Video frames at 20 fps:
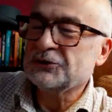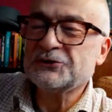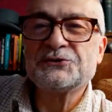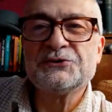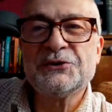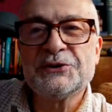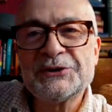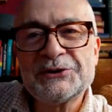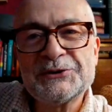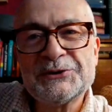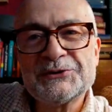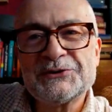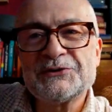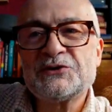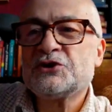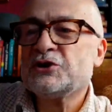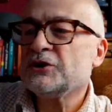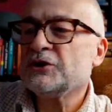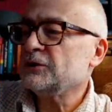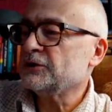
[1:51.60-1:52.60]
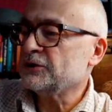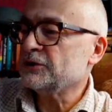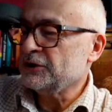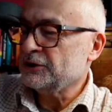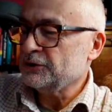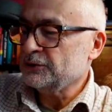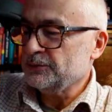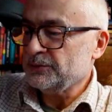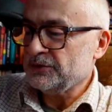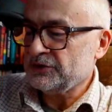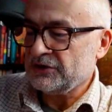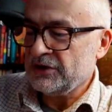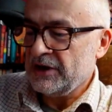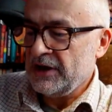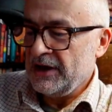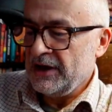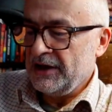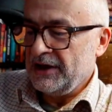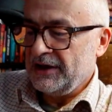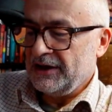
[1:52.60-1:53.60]
Chronicles of Sherlock Holmes.
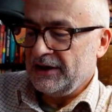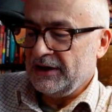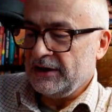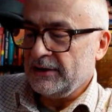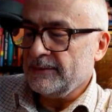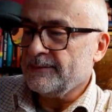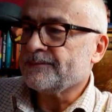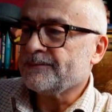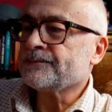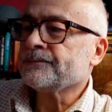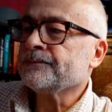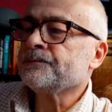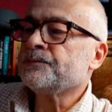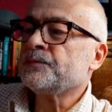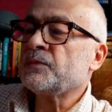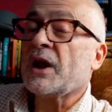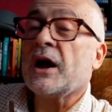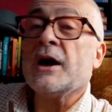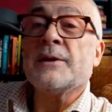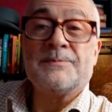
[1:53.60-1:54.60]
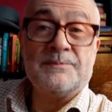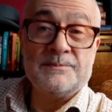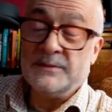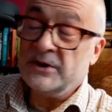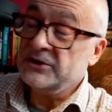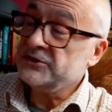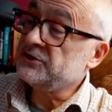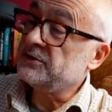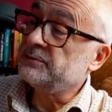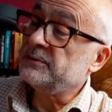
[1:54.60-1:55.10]
I must admit,